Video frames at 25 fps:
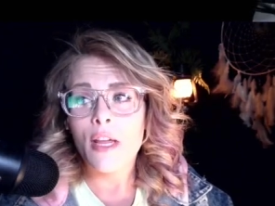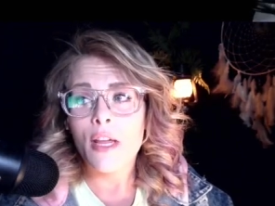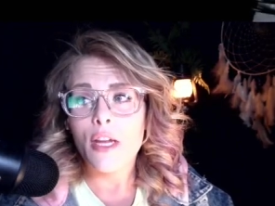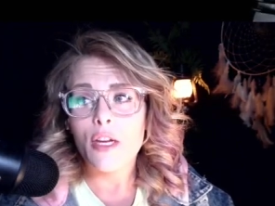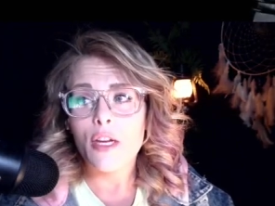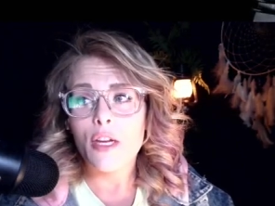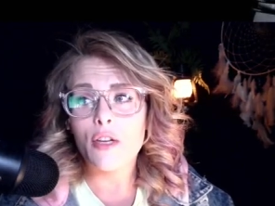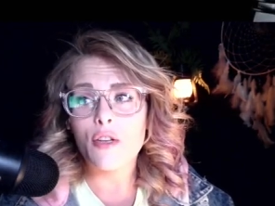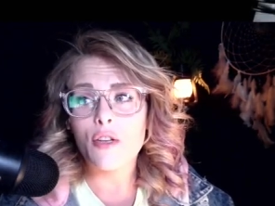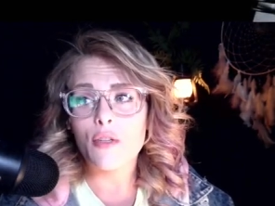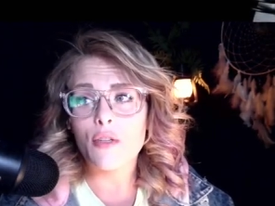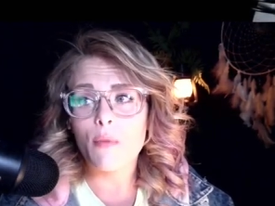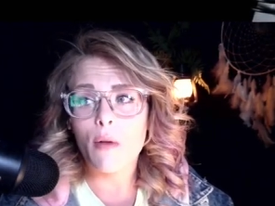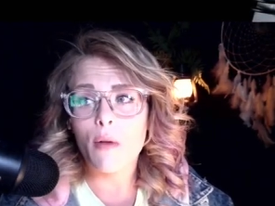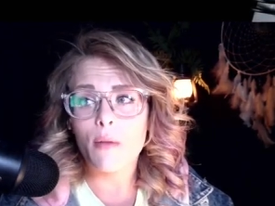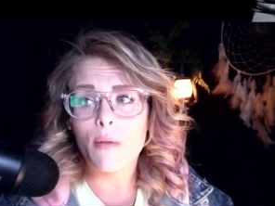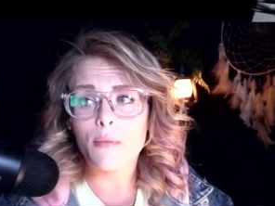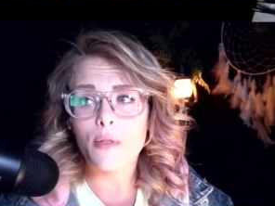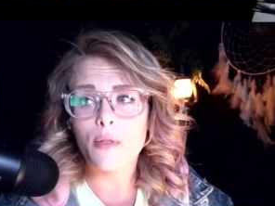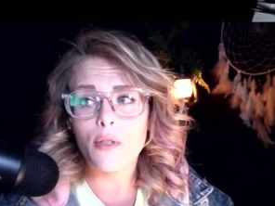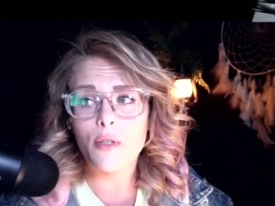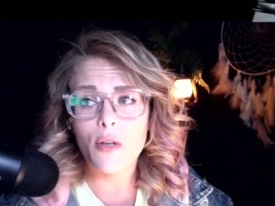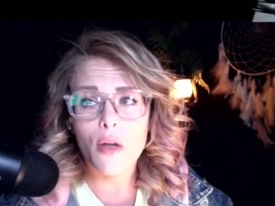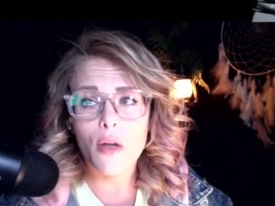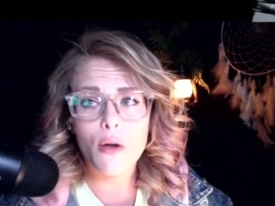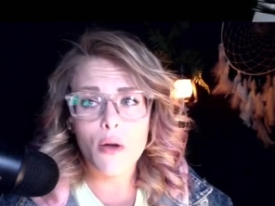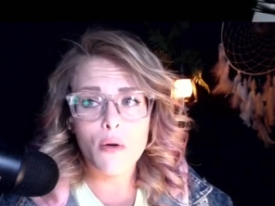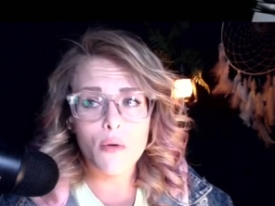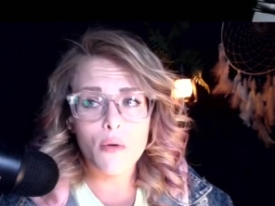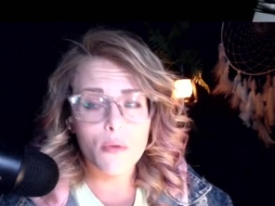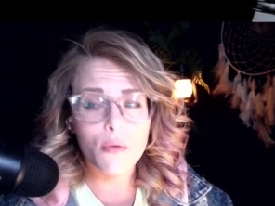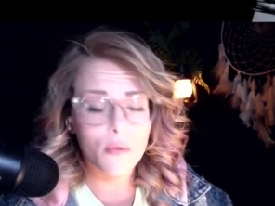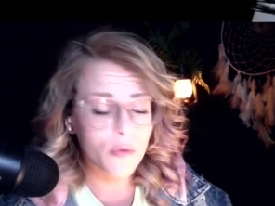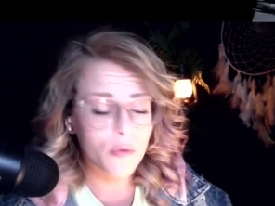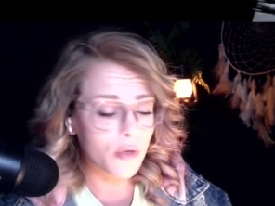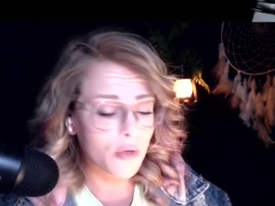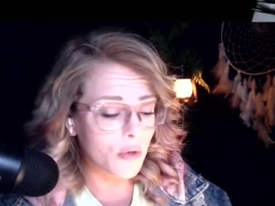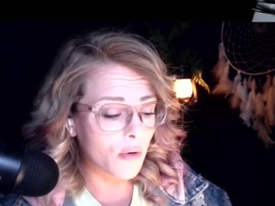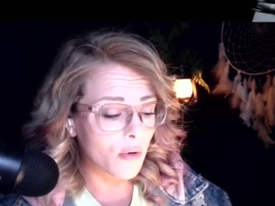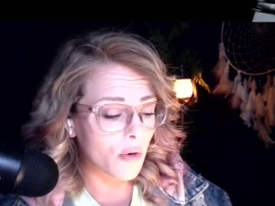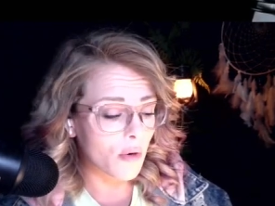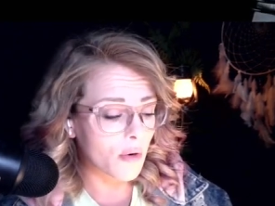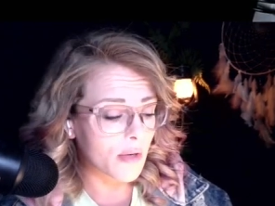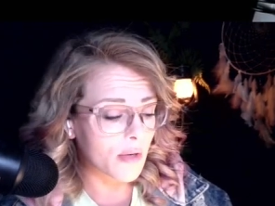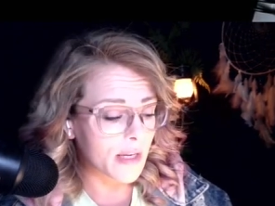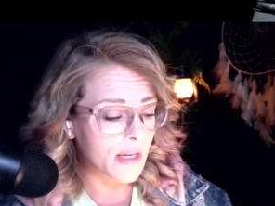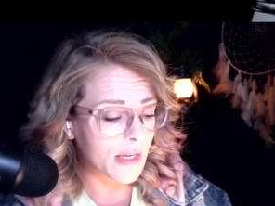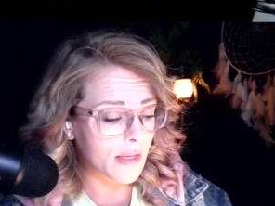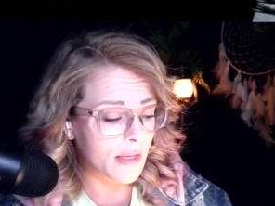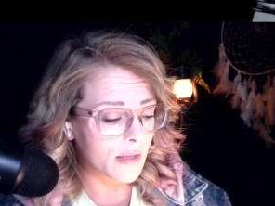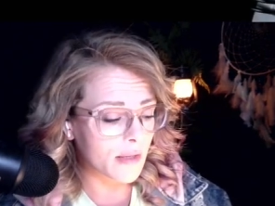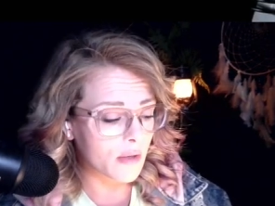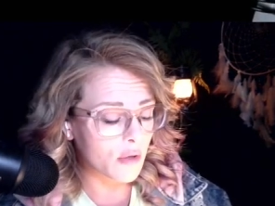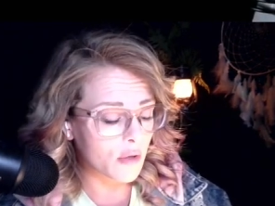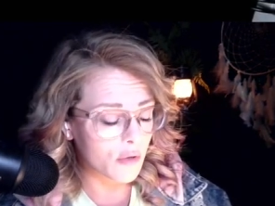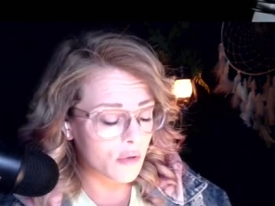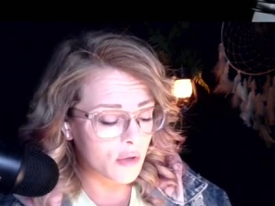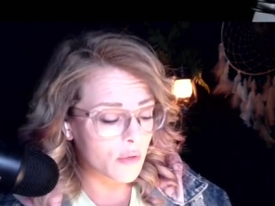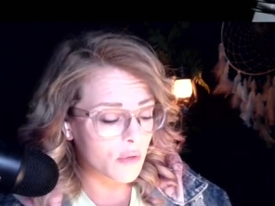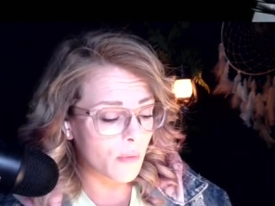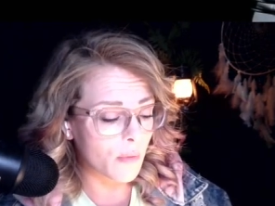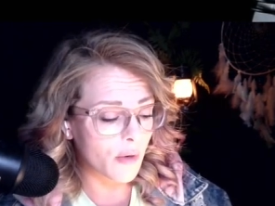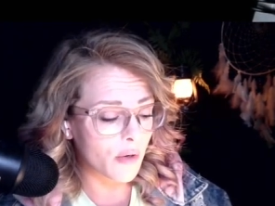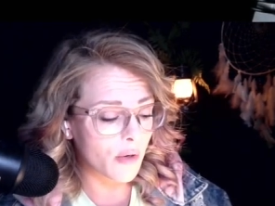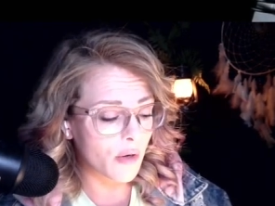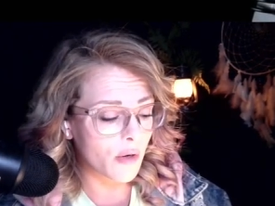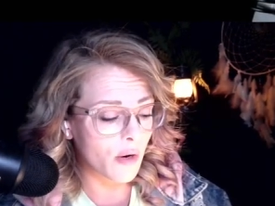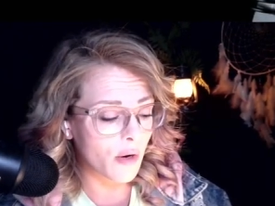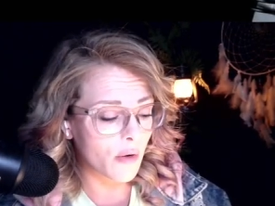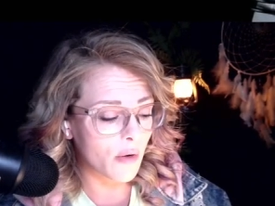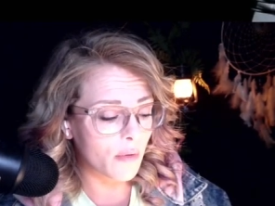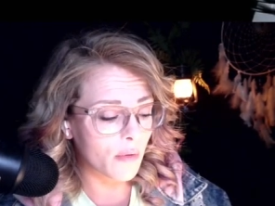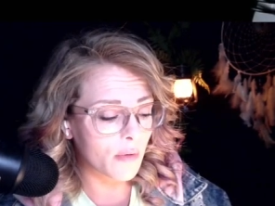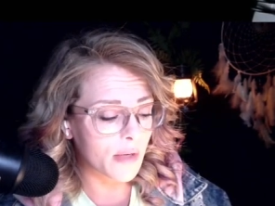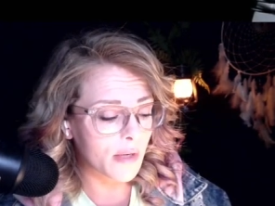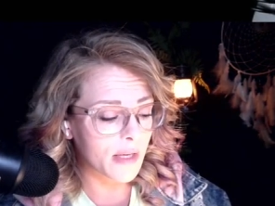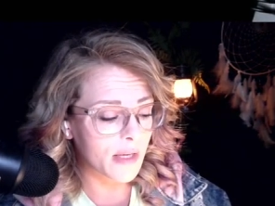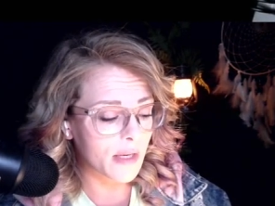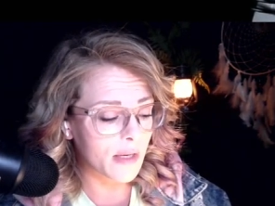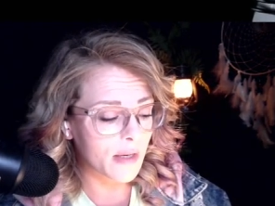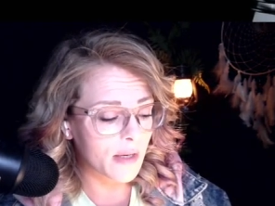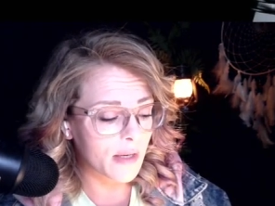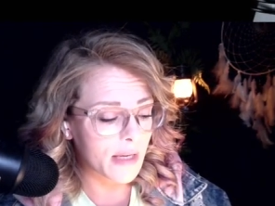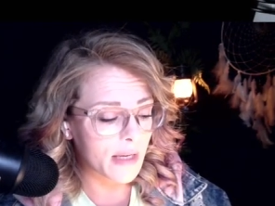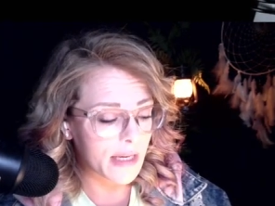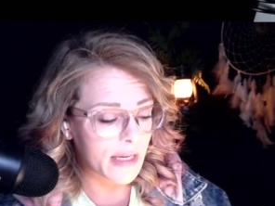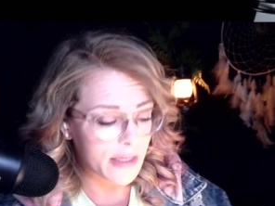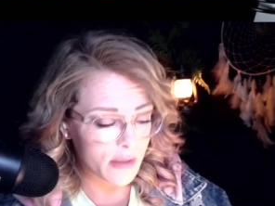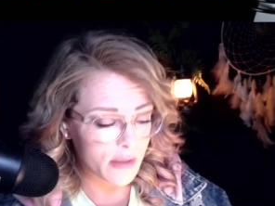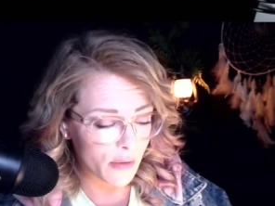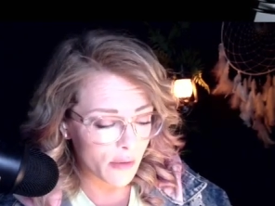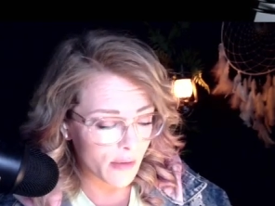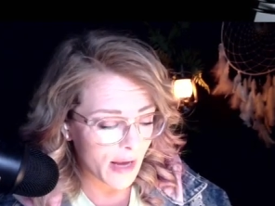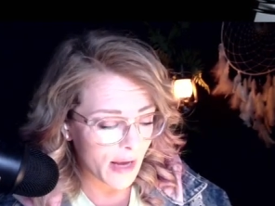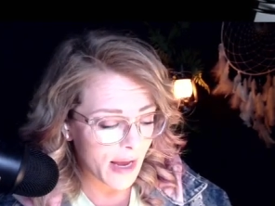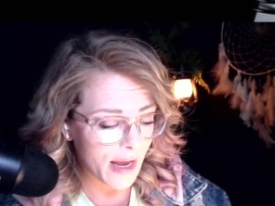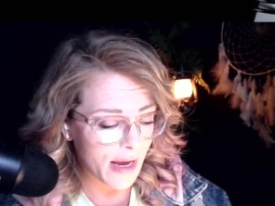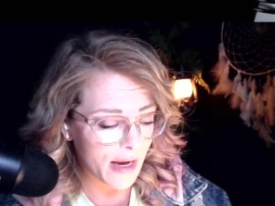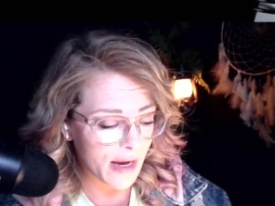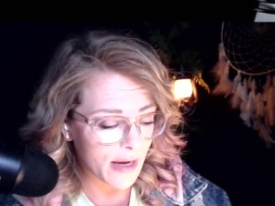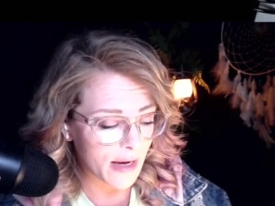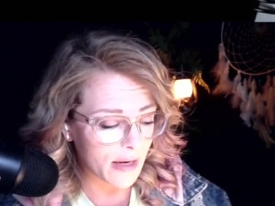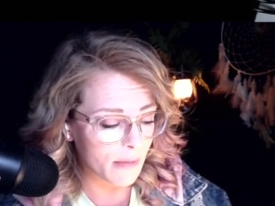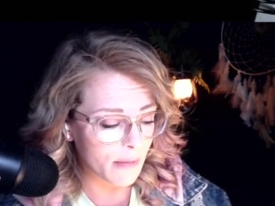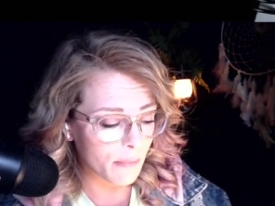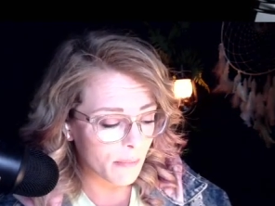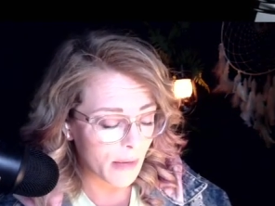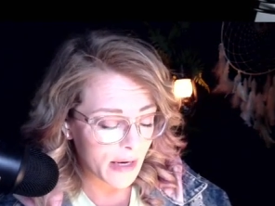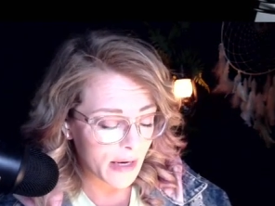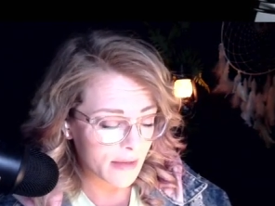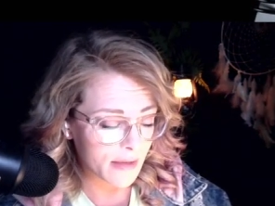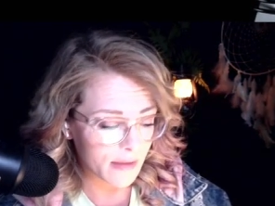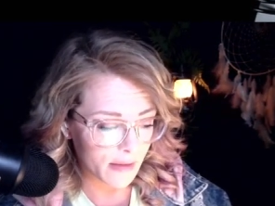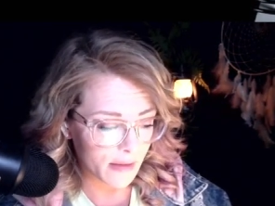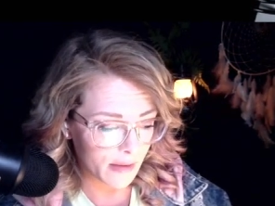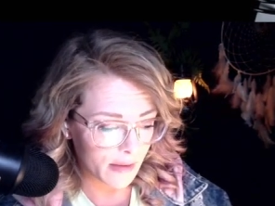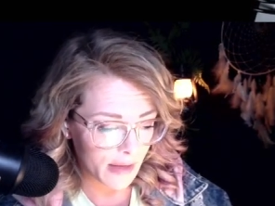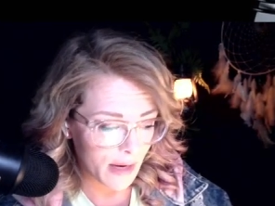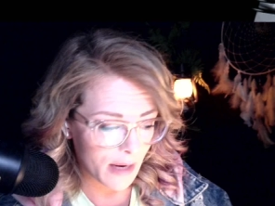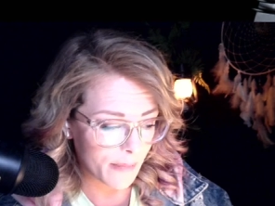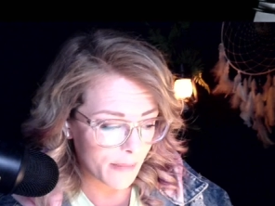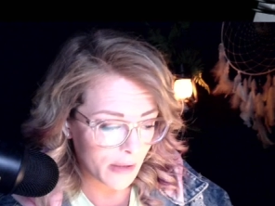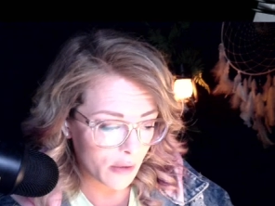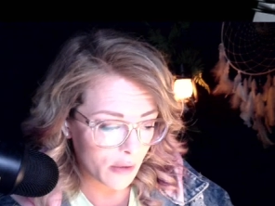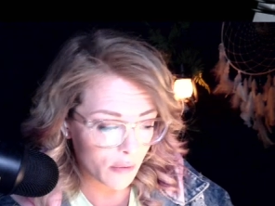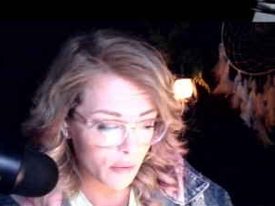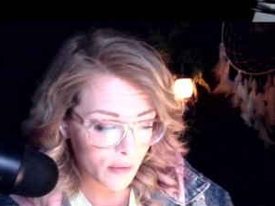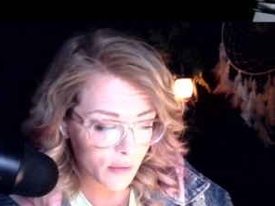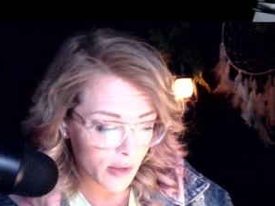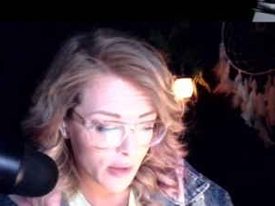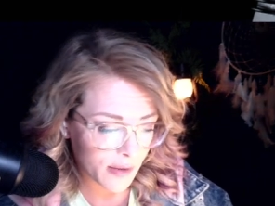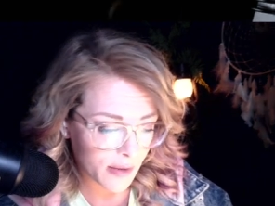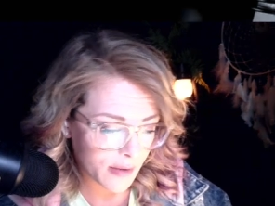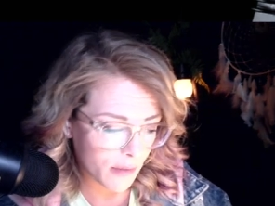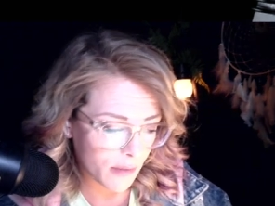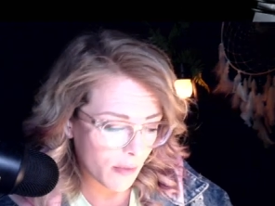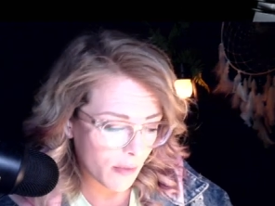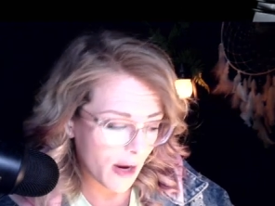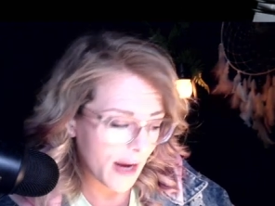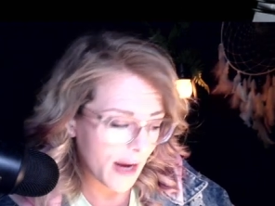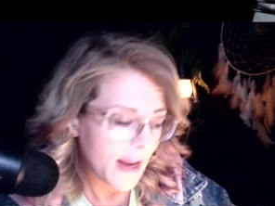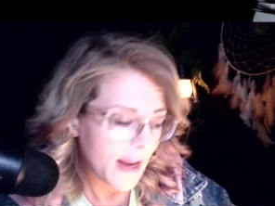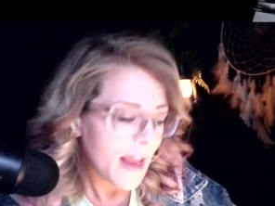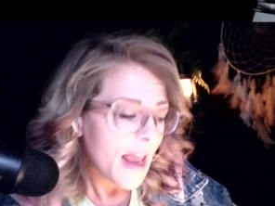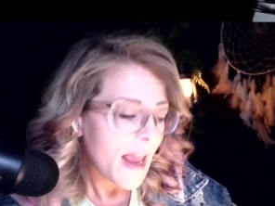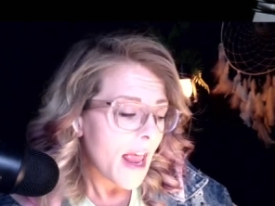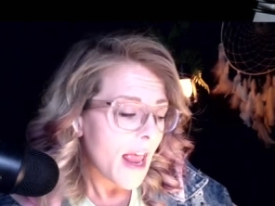You just want him to know you just want to know he's okay, basically. I mean, who doesn't, right?